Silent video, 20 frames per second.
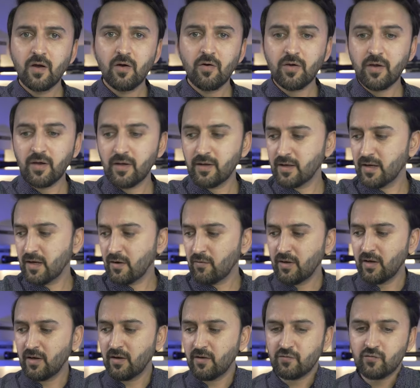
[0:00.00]
Okay, now we
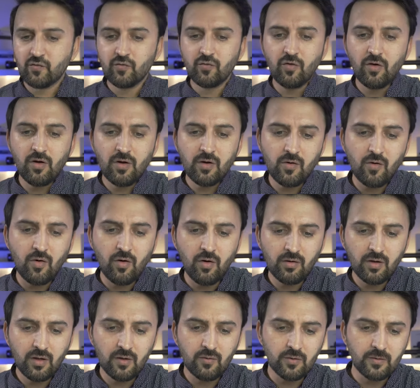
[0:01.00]
have to lock all
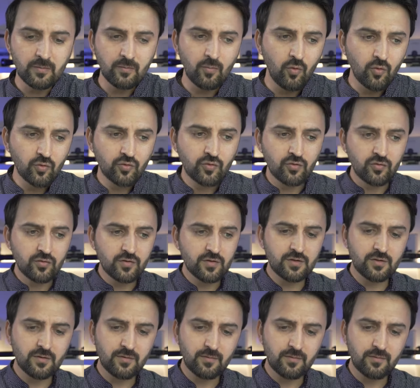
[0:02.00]
our motors.